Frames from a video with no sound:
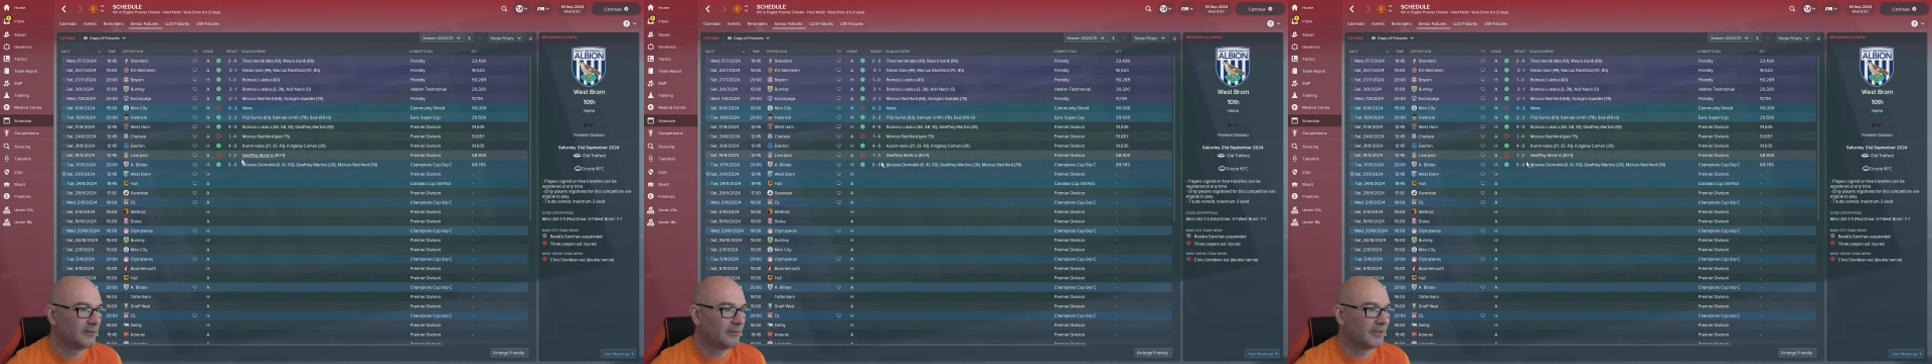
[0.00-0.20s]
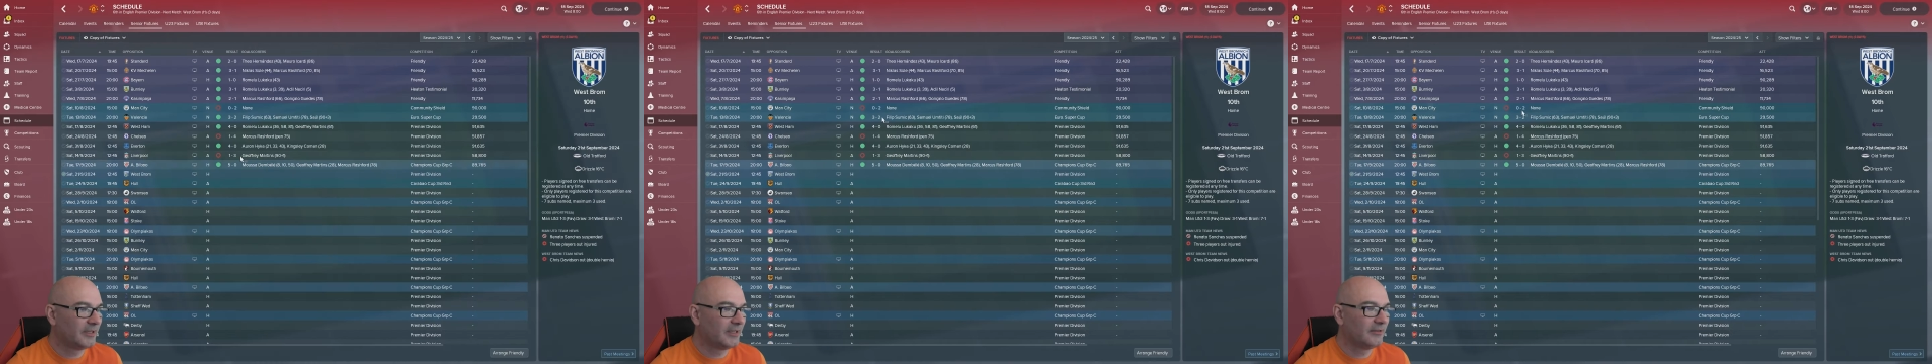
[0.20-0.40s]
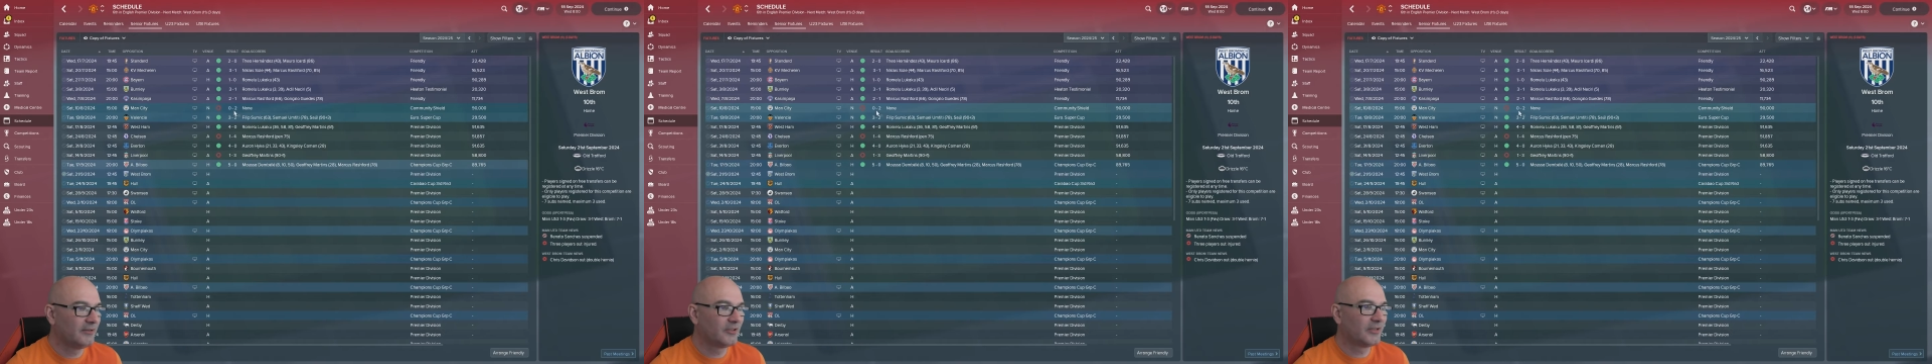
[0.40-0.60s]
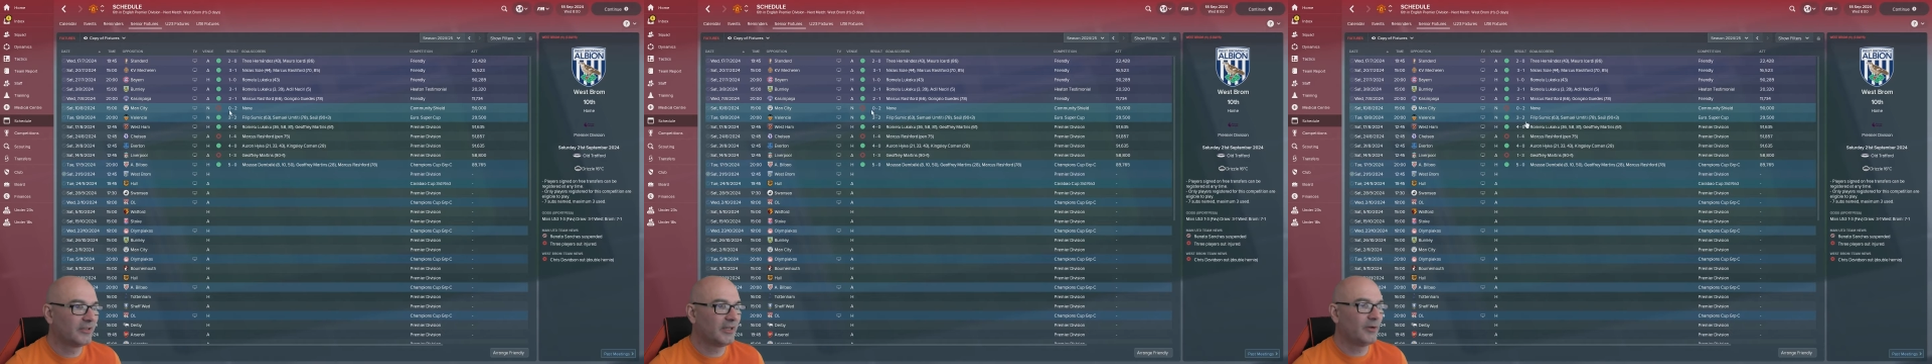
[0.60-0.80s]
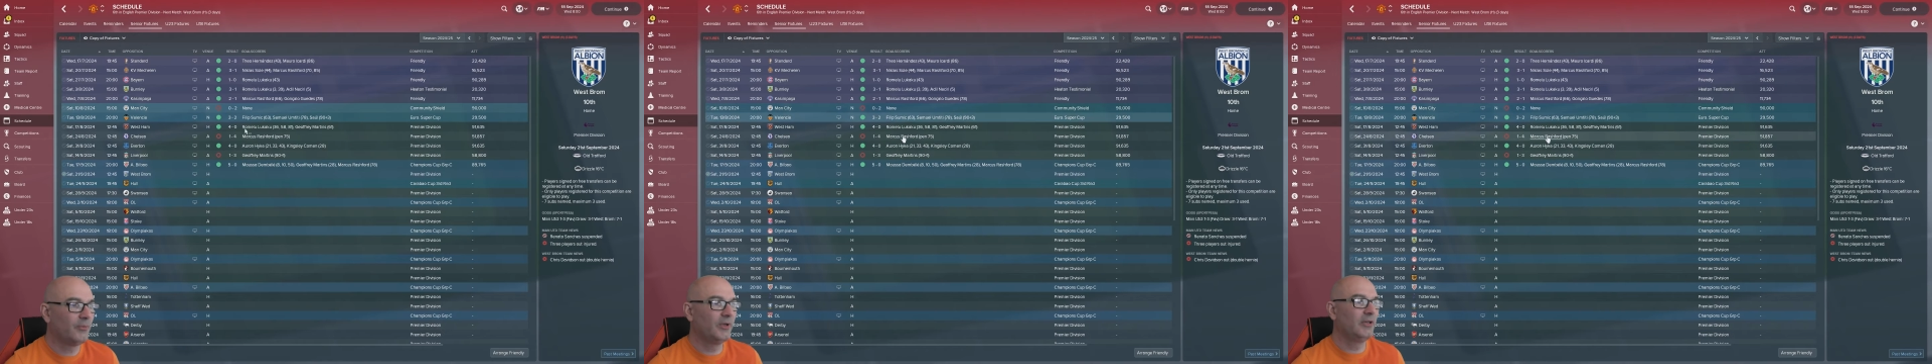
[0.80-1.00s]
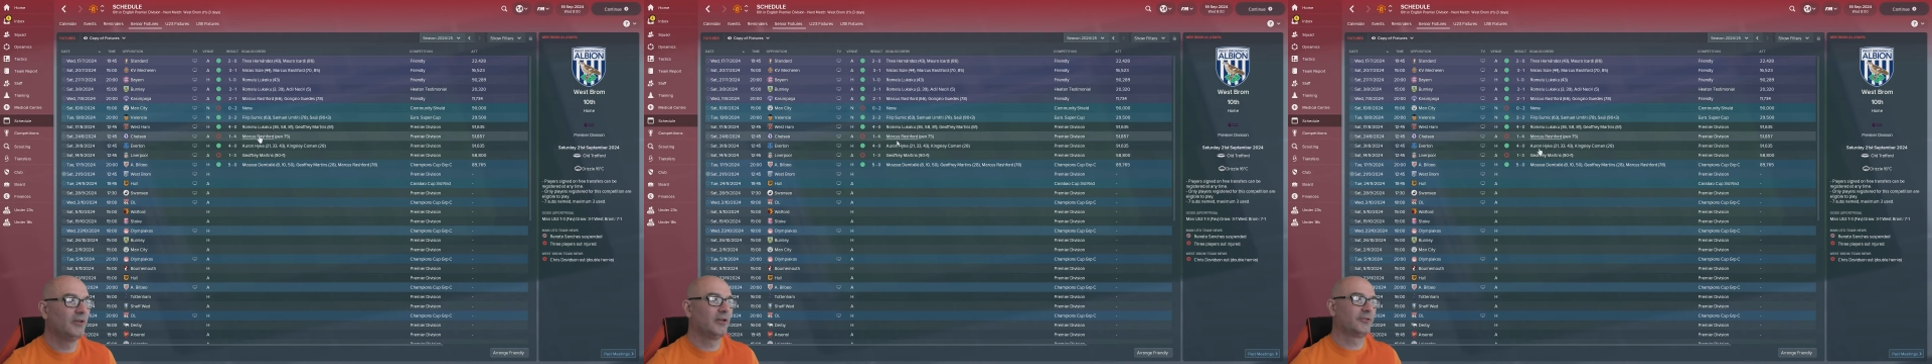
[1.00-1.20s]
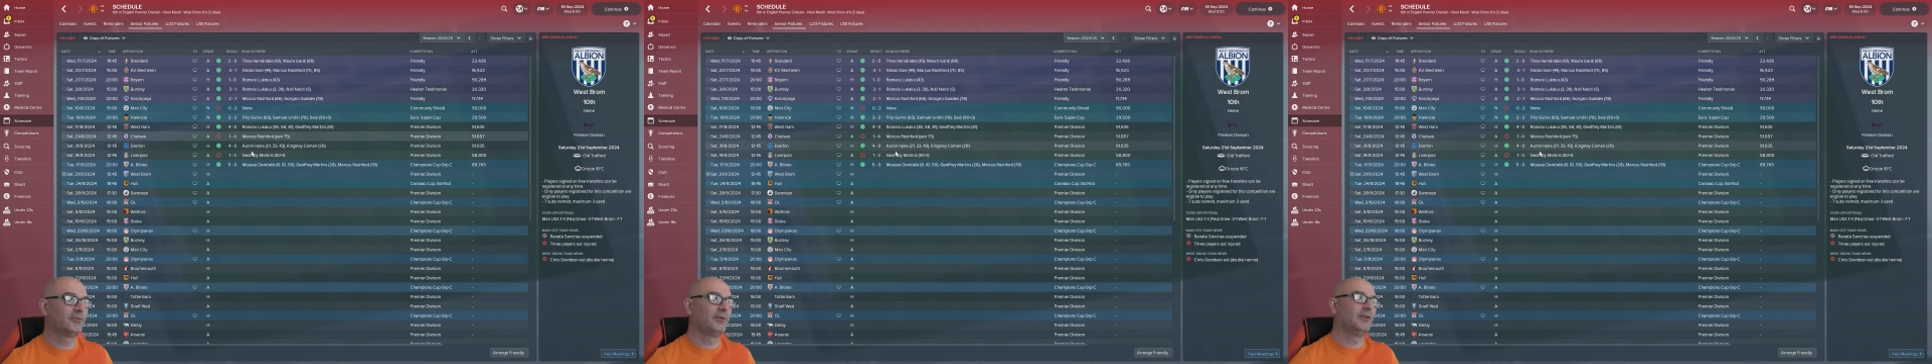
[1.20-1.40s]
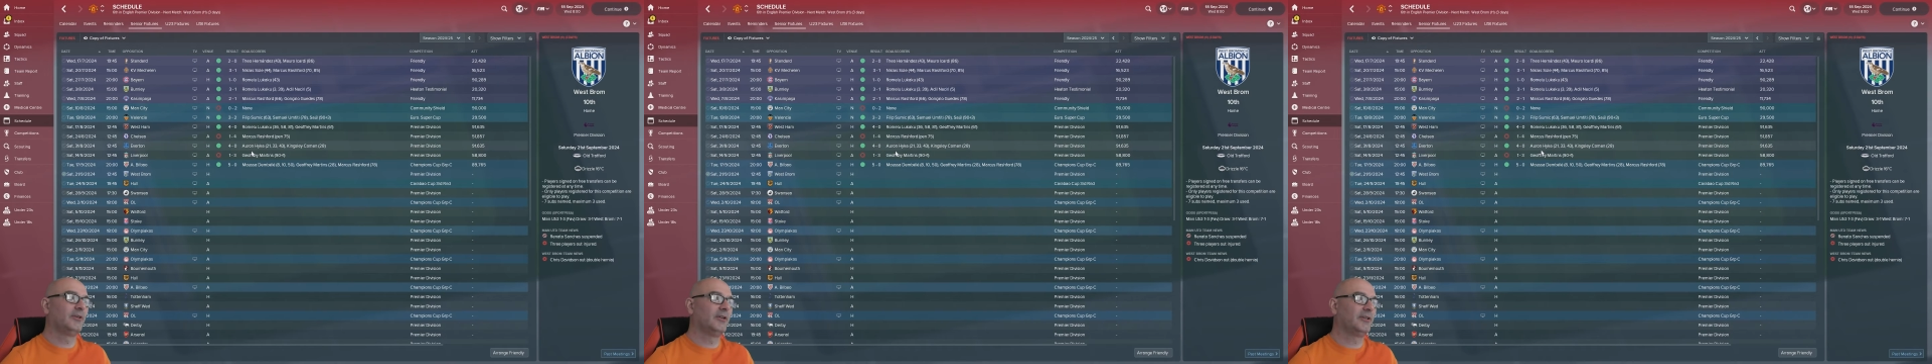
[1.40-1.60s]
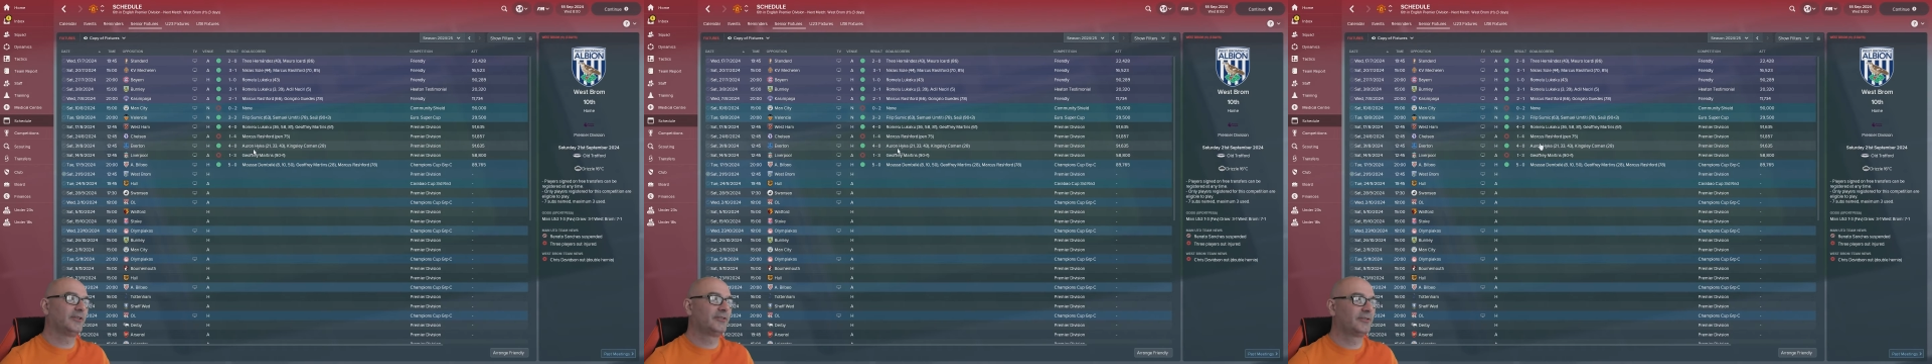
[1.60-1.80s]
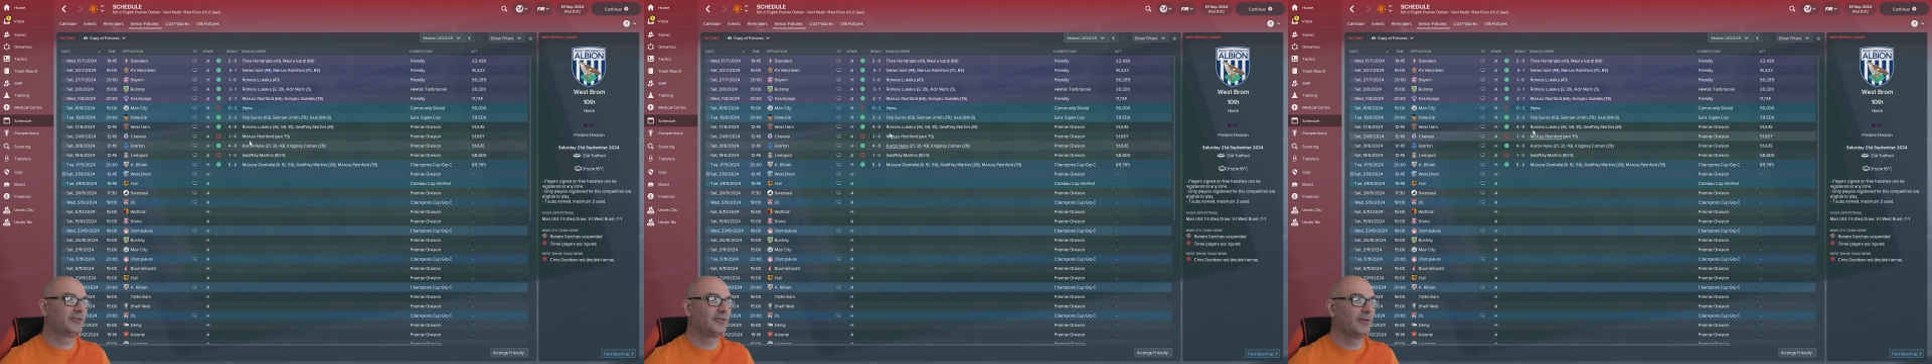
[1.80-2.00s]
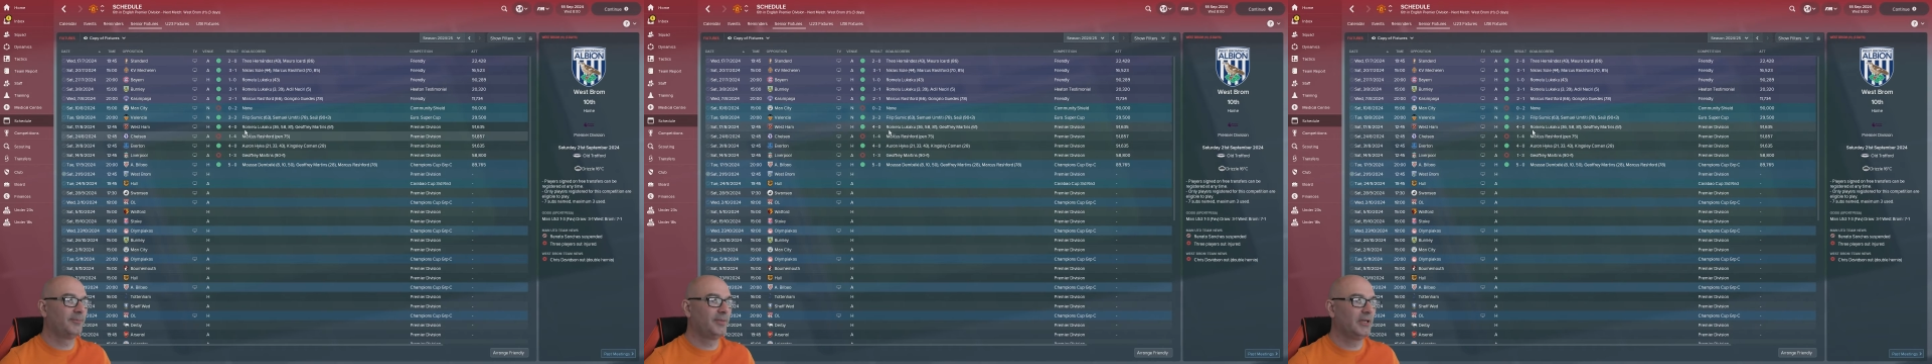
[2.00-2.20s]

Right, look at that. Win, loss, win, loss.